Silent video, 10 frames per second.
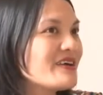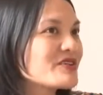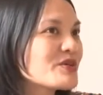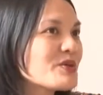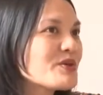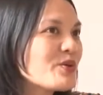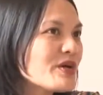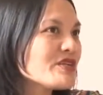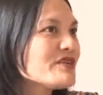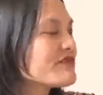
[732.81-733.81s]
So the
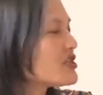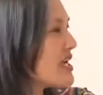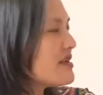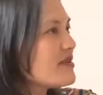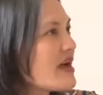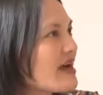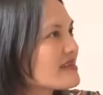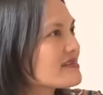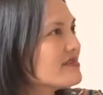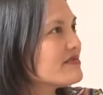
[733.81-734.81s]
question of gender
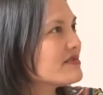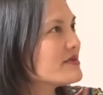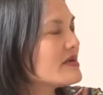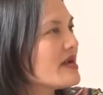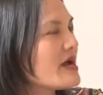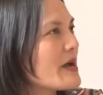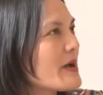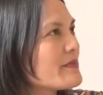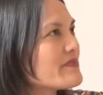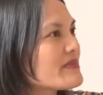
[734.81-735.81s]
has never
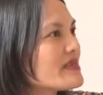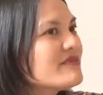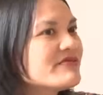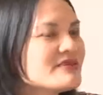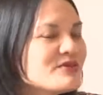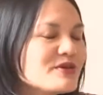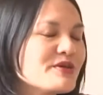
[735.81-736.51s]
even,